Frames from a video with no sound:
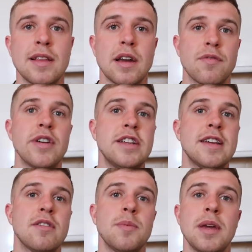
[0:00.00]
that have
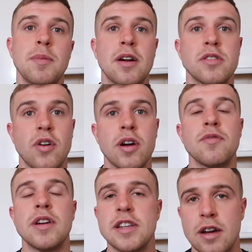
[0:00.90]
reached out to me because
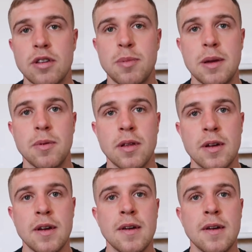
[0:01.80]
I've reached out to people.